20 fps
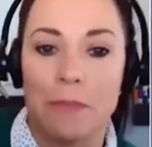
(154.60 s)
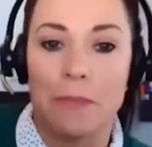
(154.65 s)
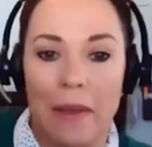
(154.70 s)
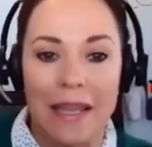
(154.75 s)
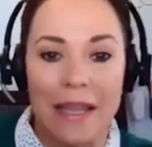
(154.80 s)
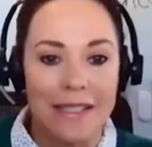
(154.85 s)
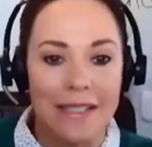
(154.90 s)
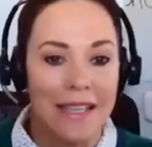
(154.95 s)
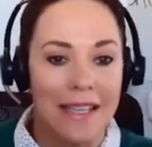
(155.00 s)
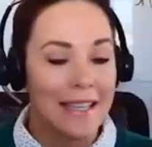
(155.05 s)

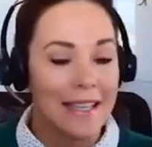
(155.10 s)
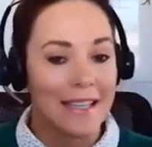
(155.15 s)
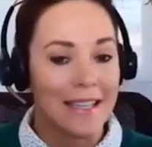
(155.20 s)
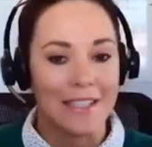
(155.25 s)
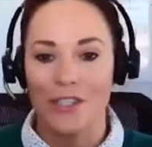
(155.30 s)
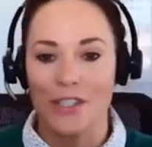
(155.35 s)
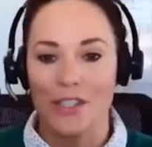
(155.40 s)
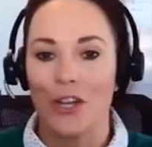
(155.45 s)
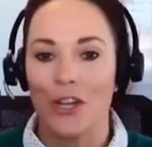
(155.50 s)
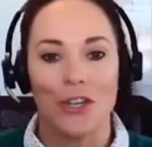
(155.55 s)
space
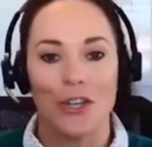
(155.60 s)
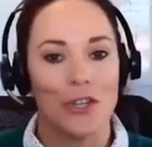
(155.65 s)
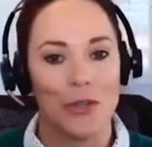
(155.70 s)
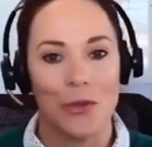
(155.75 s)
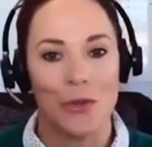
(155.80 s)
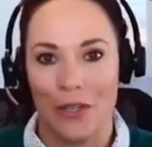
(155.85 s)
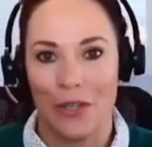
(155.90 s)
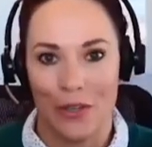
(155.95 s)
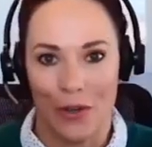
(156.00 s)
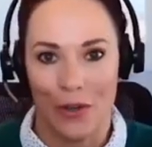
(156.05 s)
is not
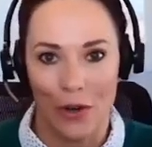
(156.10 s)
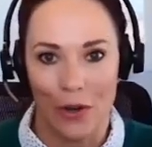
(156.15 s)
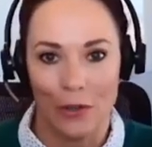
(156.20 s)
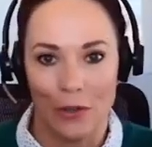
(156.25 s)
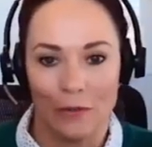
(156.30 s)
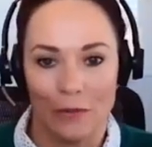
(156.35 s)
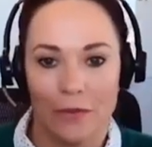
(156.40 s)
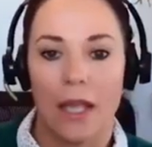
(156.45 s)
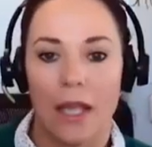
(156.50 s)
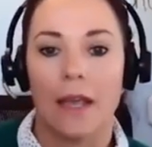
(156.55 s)
new at
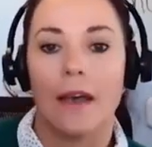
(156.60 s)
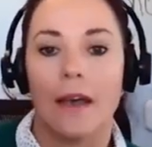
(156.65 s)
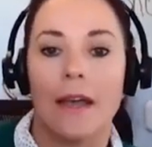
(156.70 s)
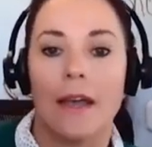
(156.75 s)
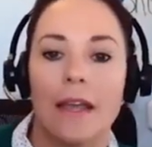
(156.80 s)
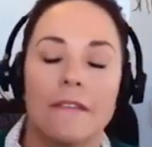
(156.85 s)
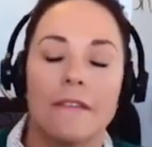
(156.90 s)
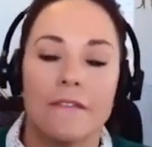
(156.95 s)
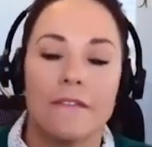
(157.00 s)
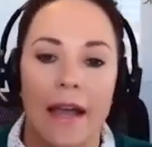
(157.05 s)
all.
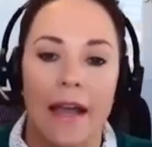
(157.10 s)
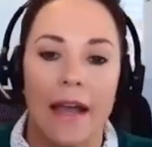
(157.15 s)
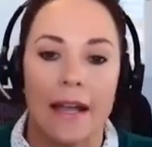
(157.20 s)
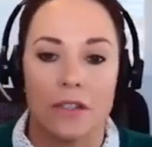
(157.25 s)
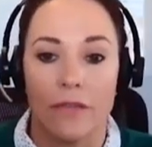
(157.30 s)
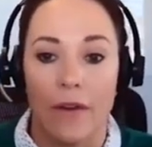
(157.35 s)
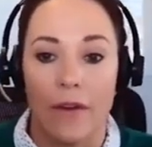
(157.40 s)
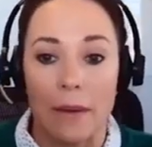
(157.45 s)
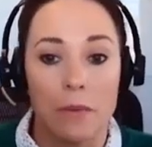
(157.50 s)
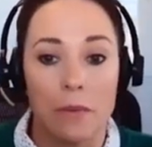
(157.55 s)
In
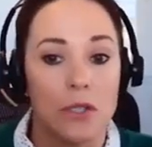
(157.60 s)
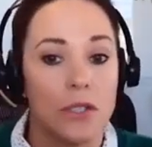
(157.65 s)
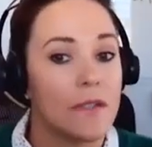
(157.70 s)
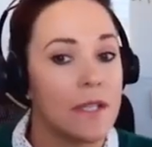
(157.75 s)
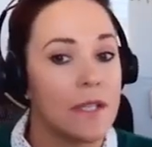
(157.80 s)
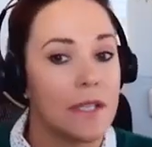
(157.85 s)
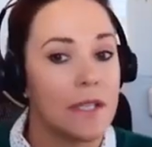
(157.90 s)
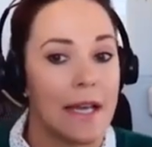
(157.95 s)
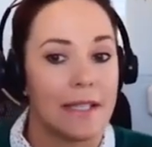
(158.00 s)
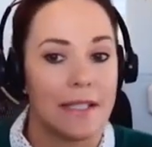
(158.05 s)
fact, fiber to
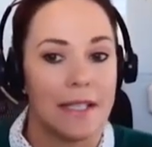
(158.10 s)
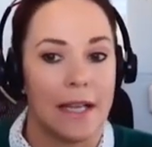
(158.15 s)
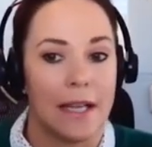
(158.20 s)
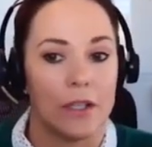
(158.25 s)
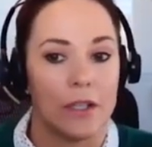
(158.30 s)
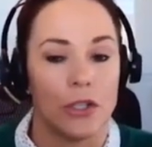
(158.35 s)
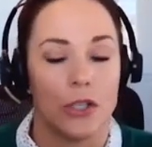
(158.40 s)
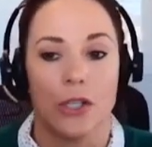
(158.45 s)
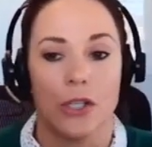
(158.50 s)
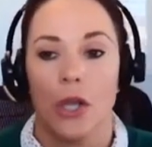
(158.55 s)
the desk
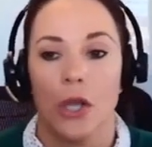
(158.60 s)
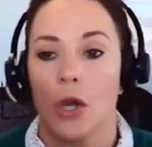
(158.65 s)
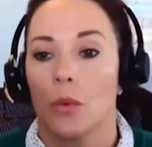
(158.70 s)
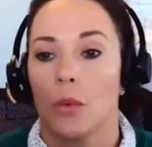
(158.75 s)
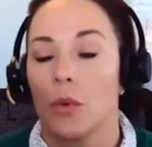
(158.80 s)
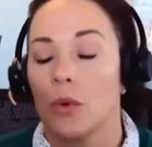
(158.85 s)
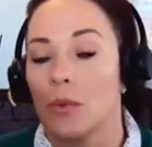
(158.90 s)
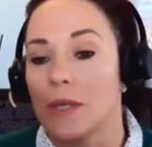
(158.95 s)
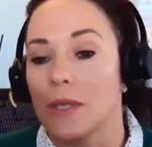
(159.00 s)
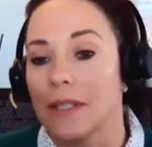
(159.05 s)
standards
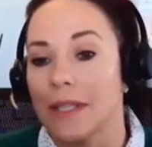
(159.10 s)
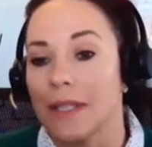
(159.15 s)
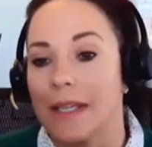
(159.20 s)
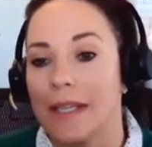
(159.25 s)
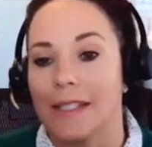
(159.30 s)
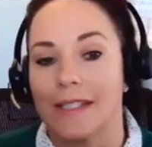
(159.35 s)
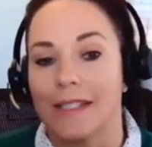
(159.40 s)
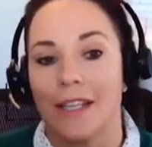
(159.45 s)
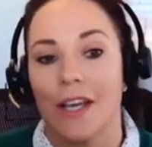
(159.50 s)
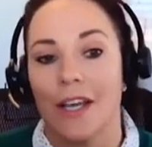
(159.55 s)
were
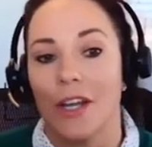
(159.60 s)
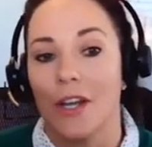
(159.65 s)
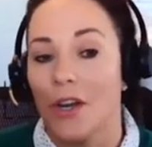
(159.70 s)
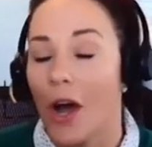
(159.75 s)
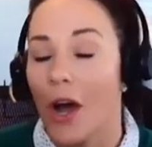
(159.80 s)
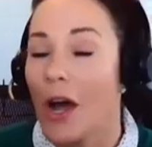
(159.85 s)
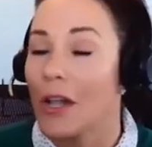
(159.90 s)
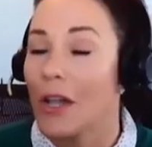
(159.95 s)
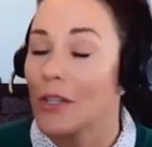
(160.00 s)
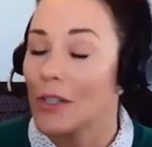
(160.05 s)
released
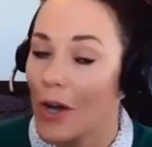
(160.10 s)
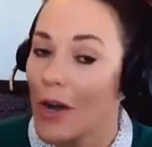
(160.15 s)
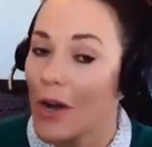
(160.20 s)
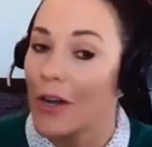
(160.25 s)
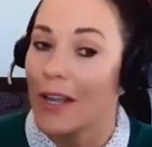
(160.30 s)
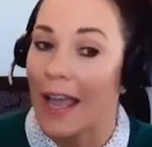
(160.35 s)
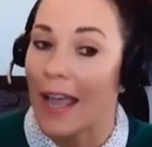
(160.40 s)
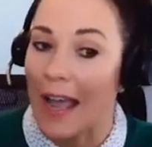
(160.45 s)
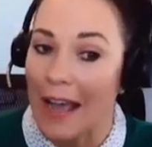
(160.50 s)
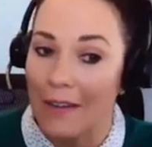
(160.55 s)
not
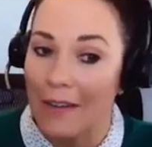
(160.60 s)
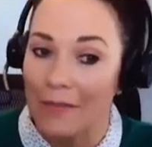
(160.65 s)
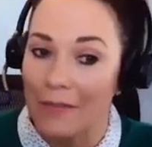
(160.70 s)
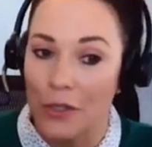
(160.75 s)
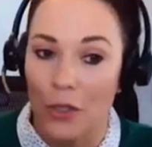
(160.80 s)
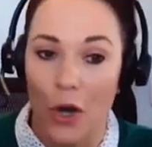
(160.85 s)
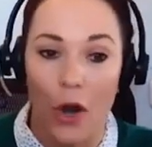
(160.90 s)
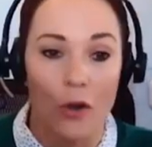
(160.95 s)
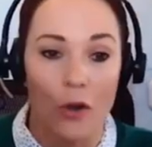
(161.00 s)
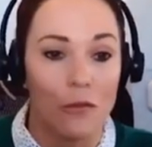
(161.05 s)
long
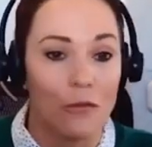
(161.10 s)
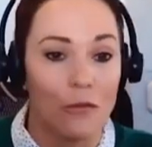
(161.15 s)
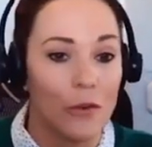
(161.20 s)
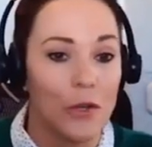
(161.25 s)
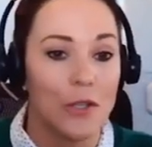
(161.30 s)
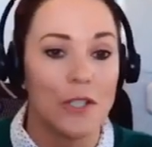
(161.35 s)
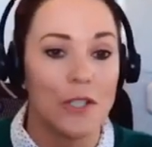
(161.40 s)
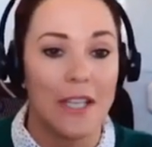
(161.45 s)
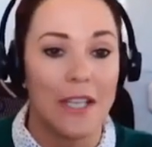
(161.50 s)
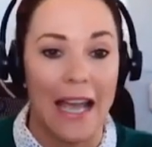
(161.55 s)
after our
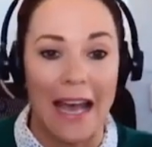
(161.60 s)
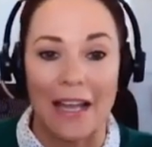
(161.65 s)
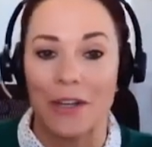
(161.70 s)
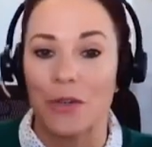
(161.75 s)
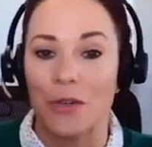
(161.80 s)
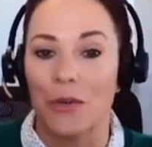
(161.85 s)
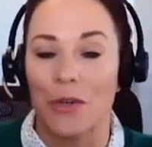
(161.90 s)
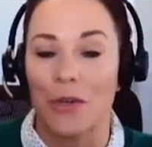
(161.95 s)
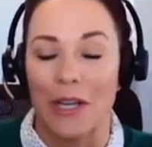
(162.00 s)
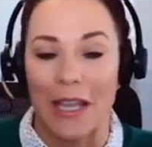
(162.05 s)
first
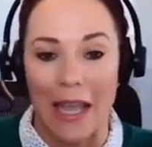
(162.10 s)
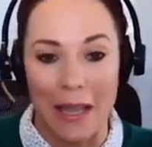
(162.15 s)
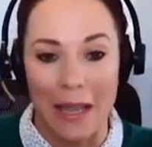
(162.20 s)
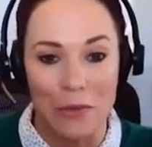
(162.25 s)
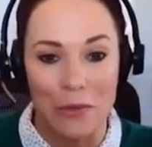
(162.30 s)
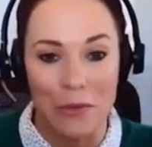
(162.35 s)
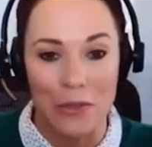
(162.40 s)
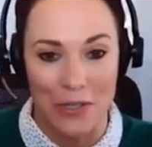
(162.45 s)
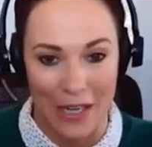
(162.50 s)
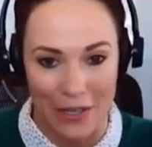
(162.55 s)
category
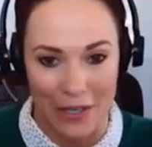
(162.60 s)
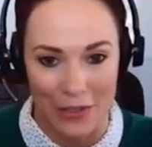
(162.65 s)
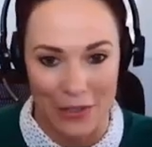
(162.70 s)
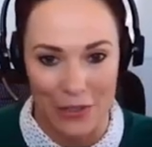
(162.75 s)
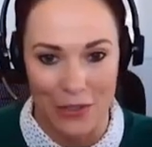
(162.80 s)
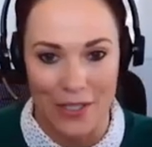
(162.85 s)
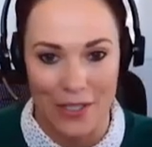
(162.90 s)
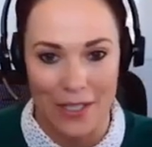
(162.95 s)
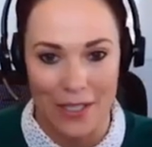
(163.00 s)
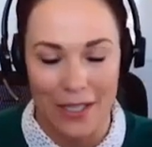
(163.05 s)
cable
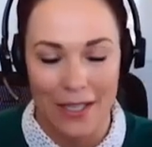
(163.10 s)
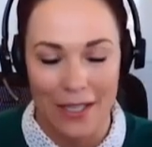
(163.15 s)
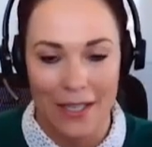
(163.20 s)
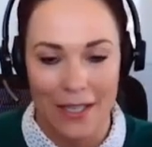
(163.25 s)
standards.